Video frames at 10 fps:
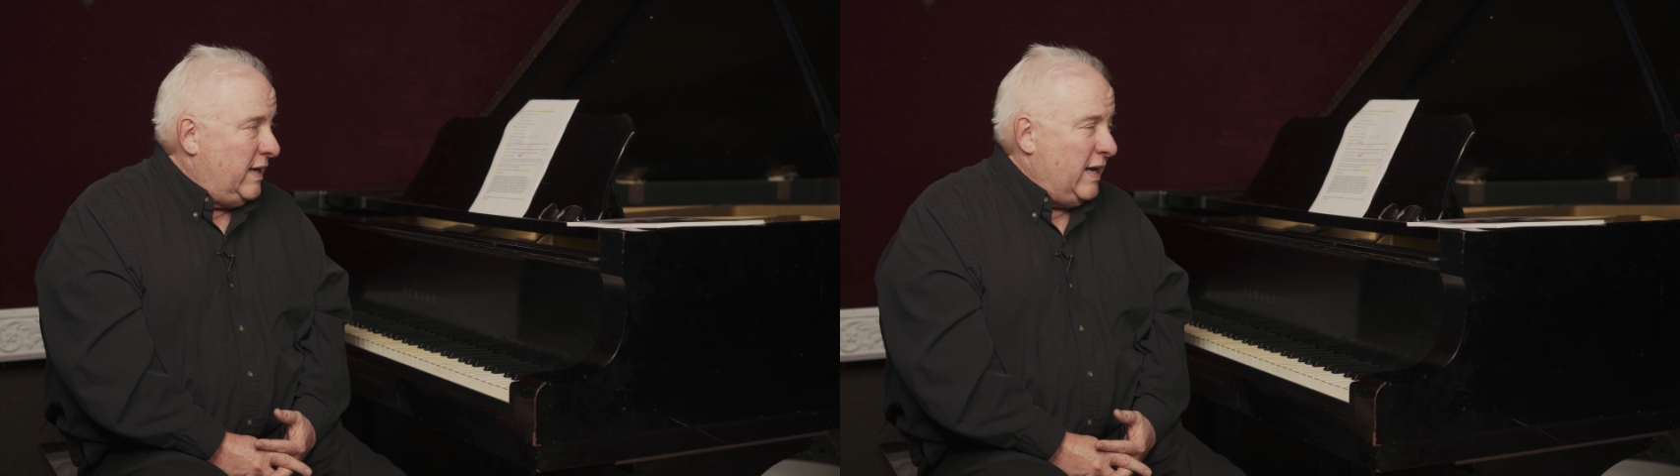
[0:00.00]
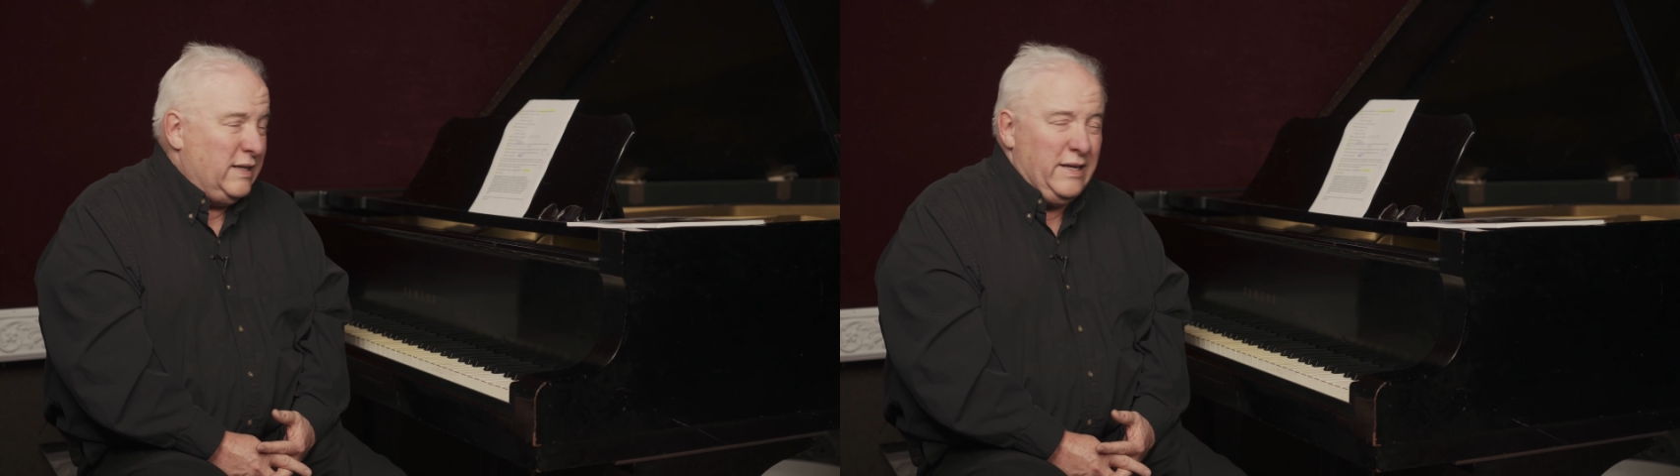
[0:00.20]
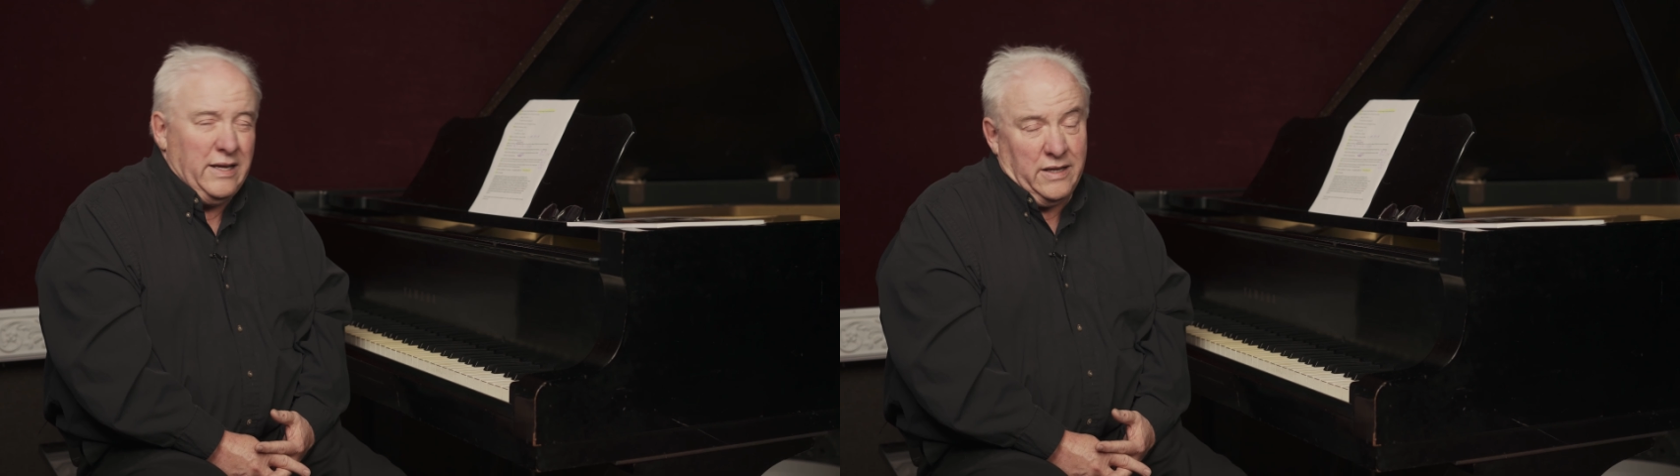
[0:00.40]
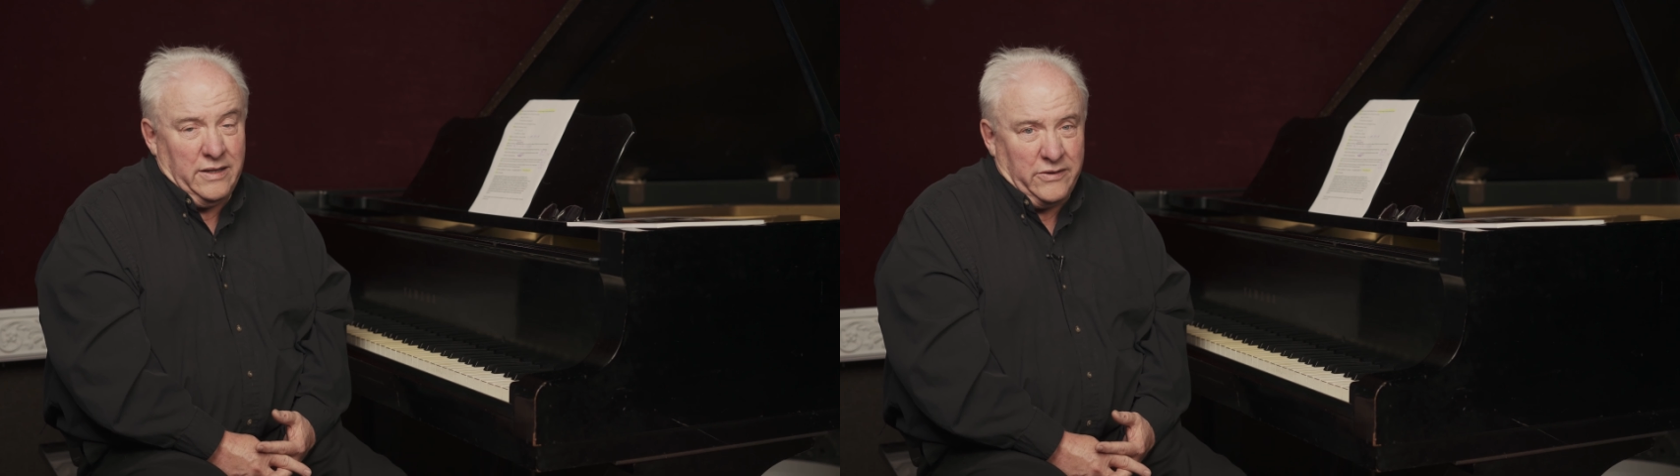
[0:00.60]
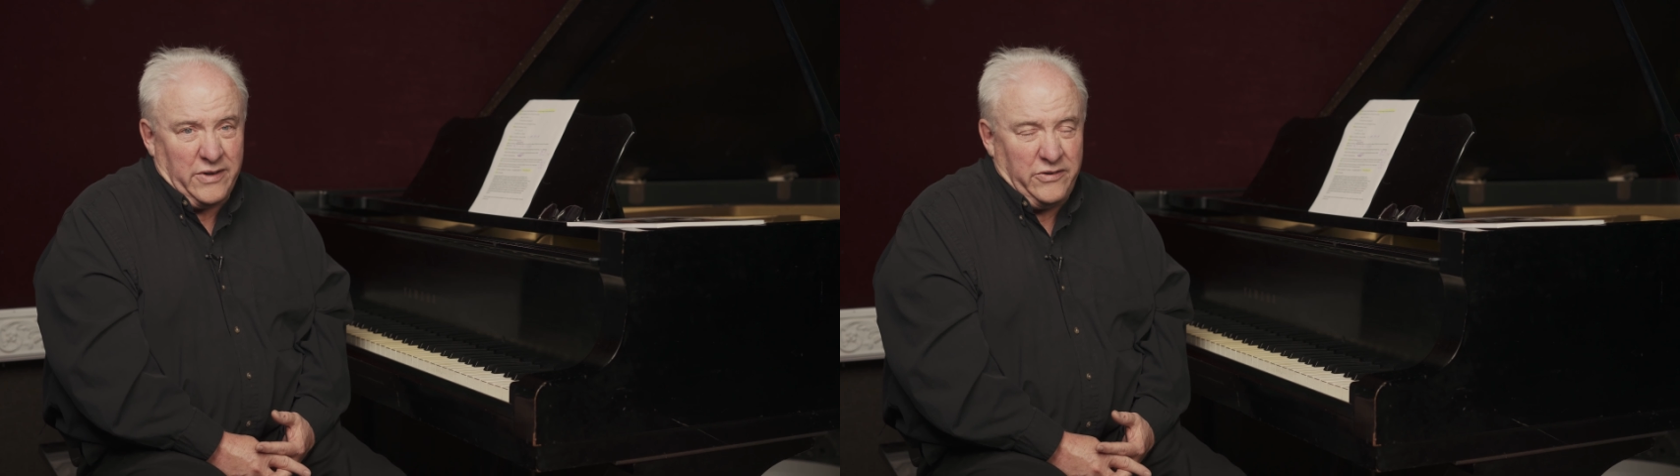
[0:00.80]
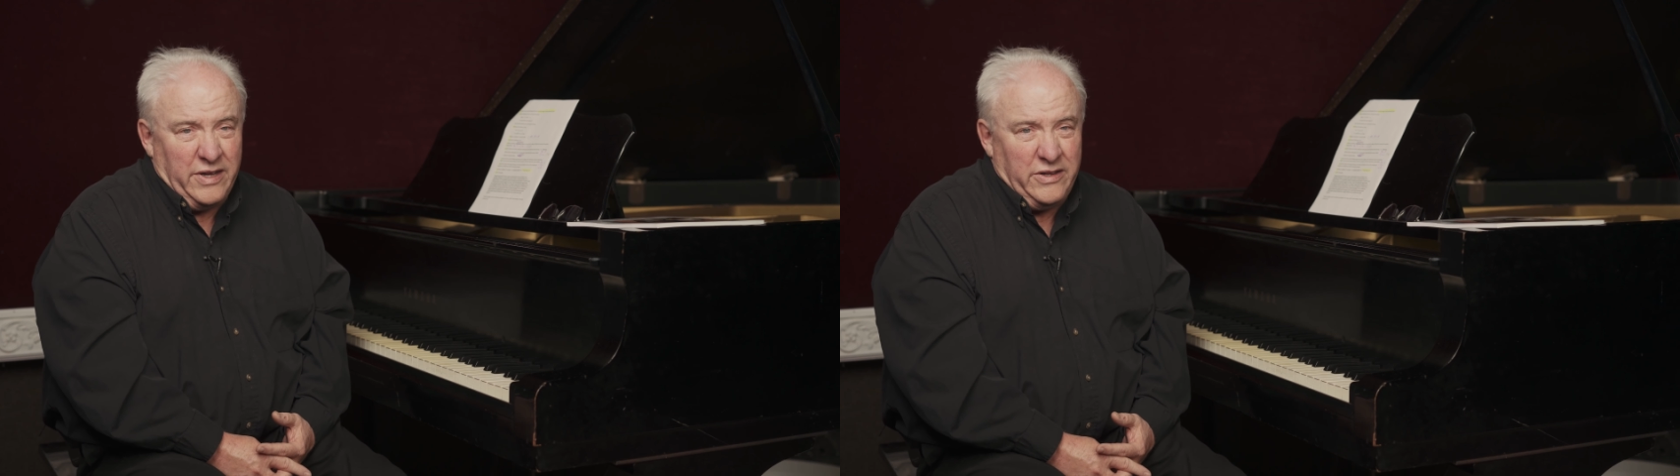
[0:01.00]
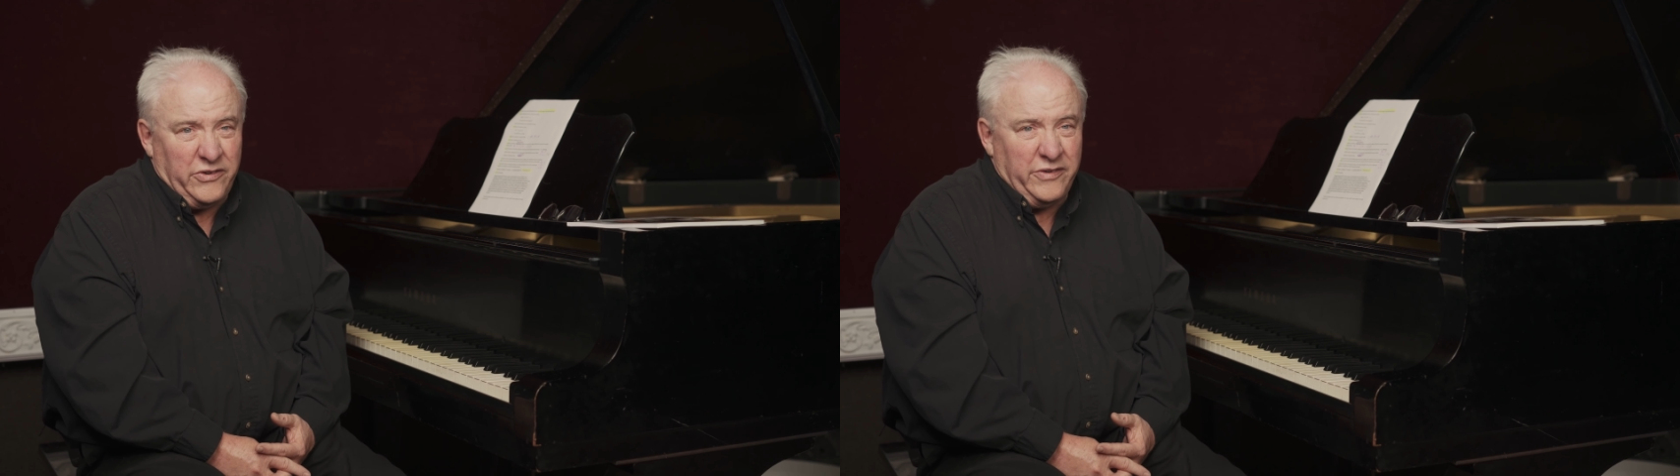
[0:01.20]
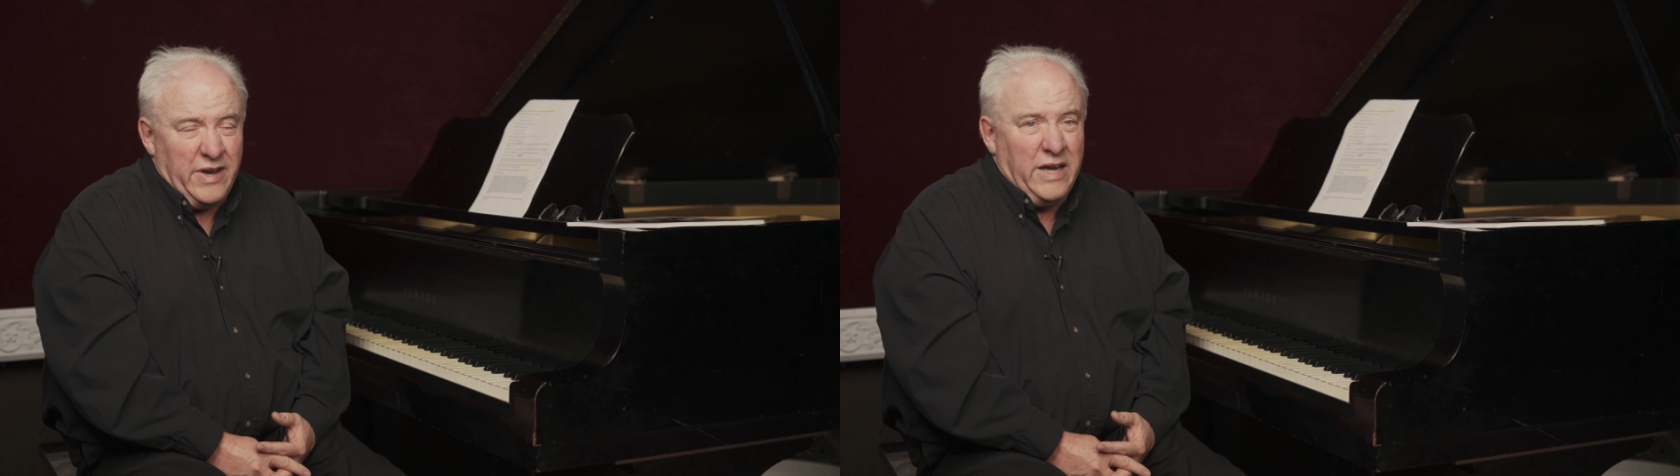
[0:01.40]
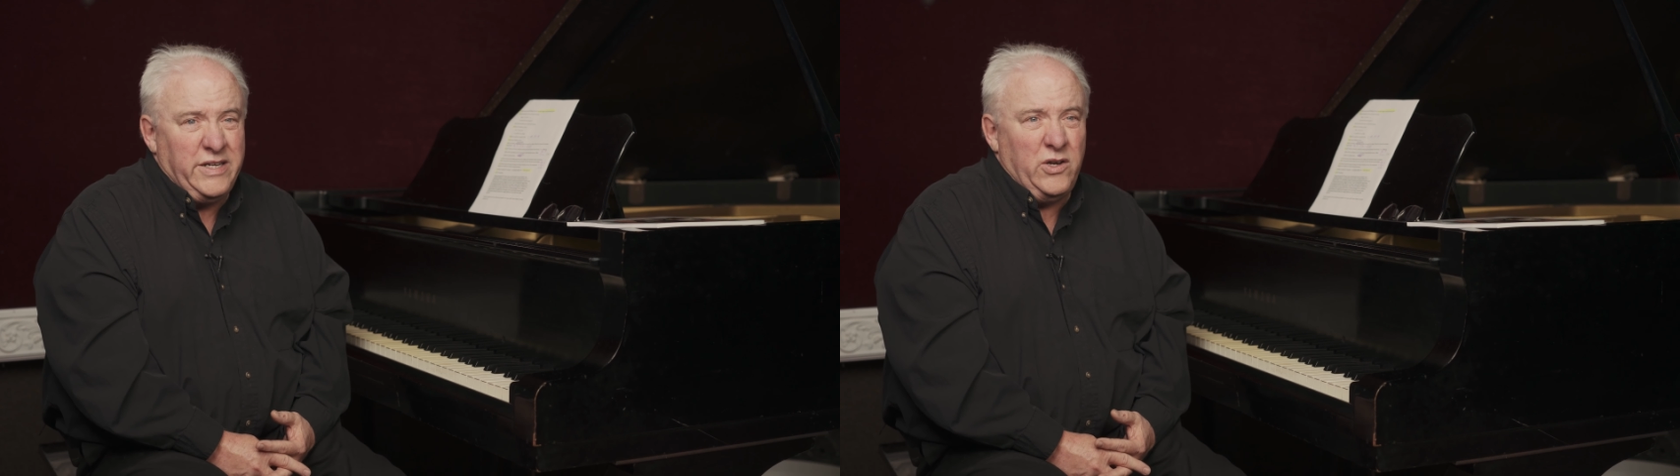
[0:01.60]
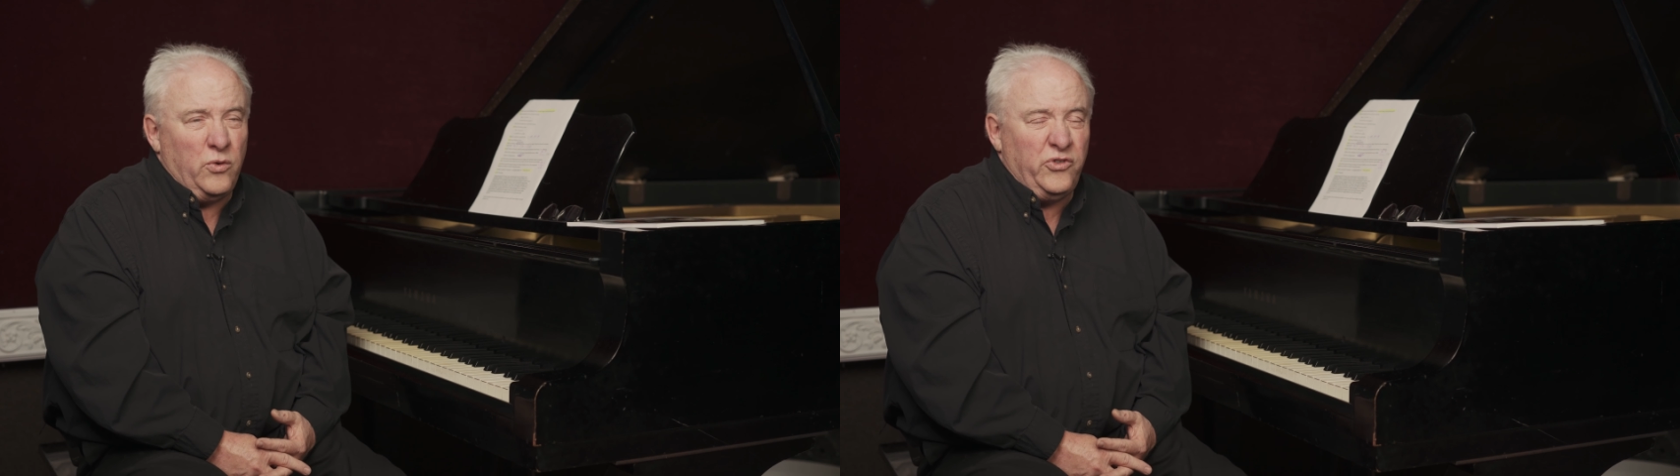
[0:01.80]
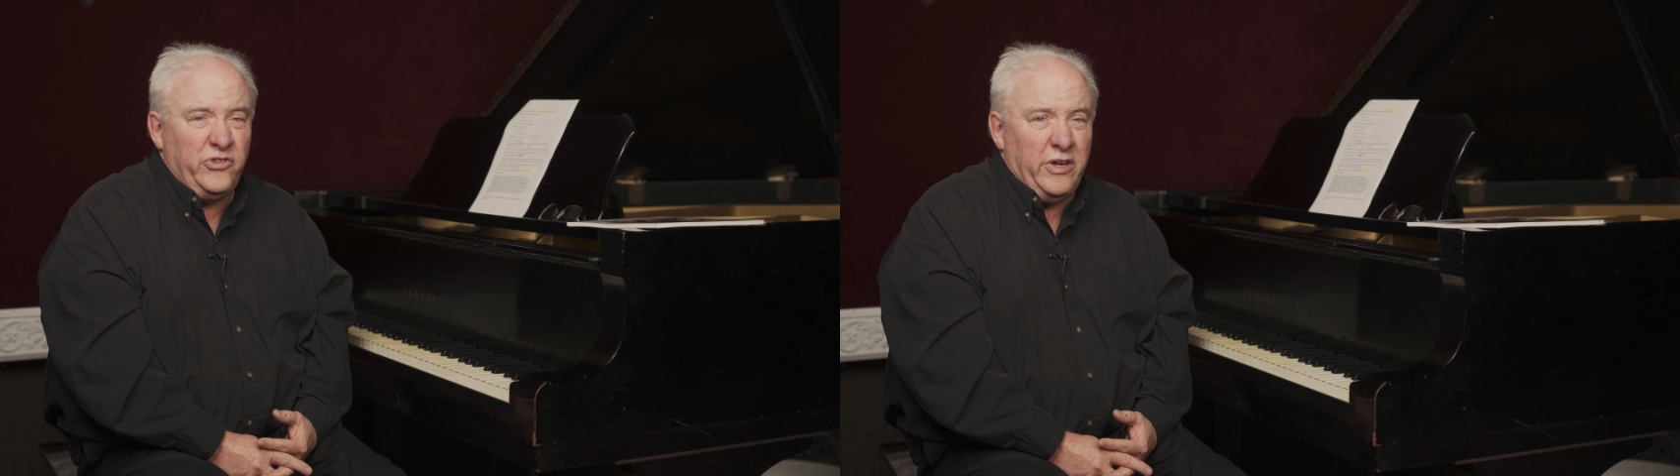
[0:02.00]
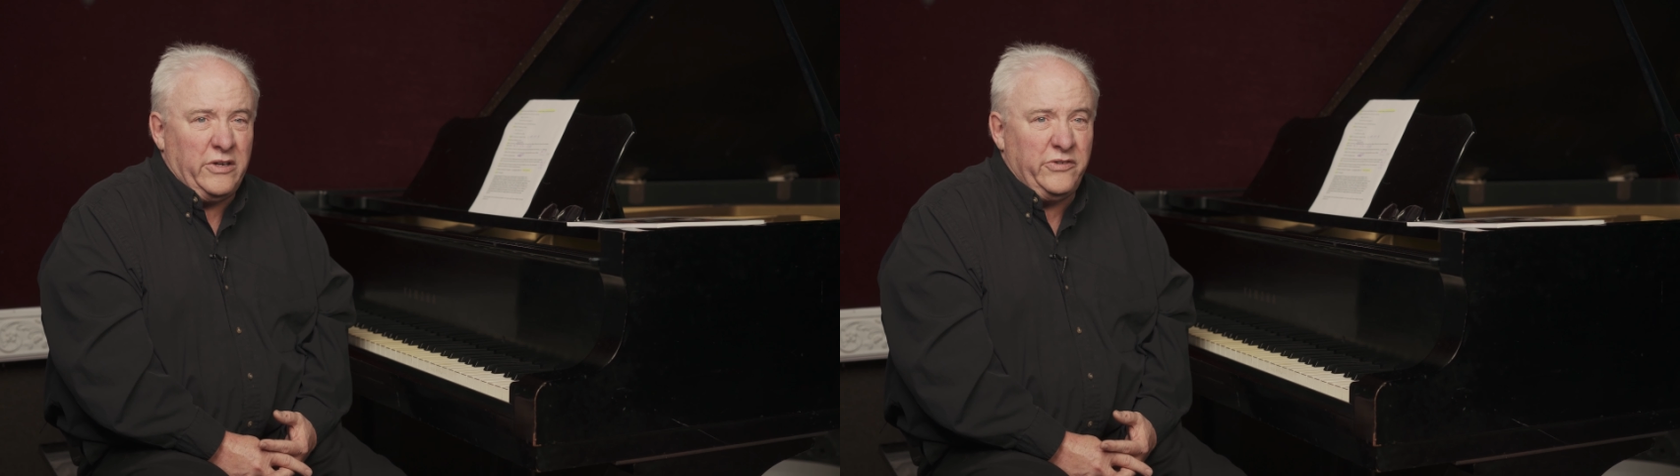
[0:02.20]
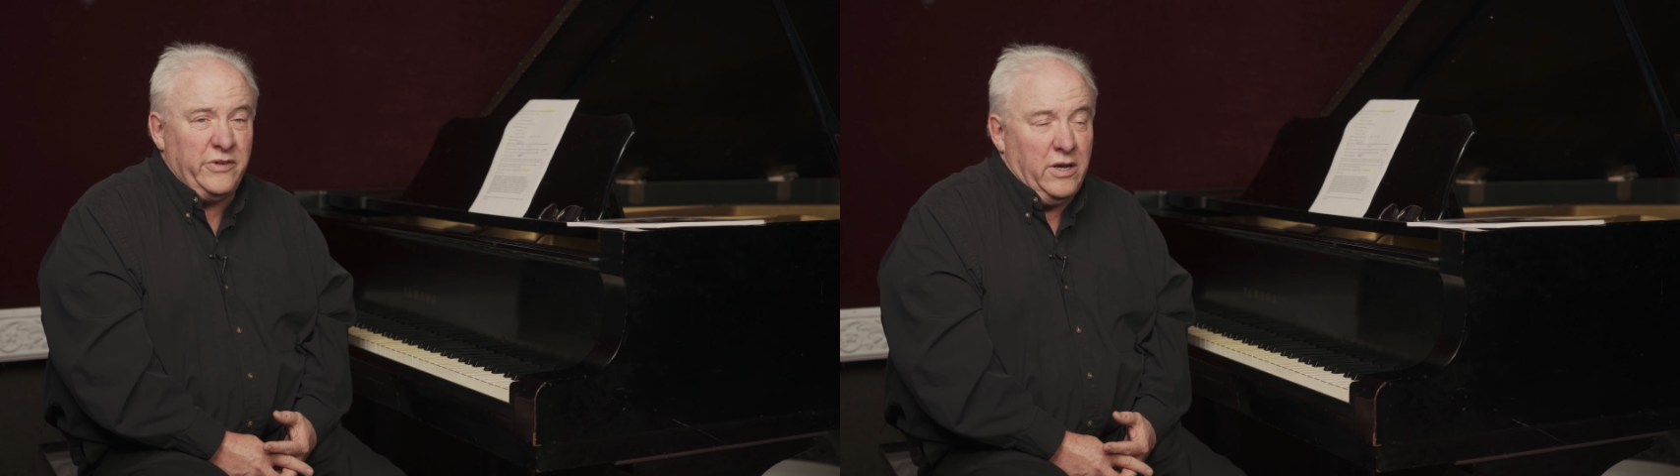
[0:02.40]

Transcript: And as I said, this is 1906,